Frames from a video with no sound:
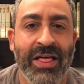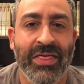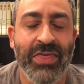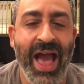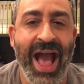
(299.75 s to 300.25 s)

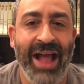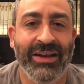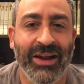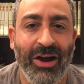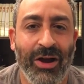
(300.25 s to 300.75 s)

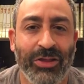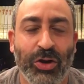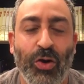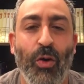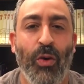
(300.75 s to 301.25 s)
that are the
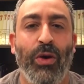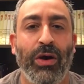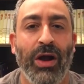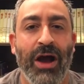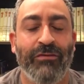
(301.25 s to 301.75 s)

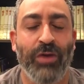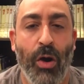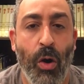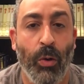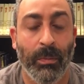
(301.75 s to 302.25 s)
core of the
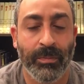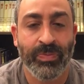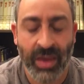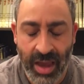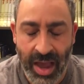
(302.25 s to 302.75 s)
home.
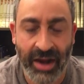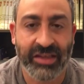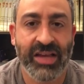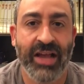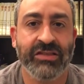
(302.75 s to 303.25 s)
And it
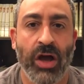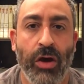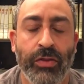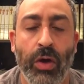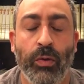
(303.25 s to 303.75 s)
says,
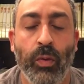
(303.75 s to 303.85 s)
although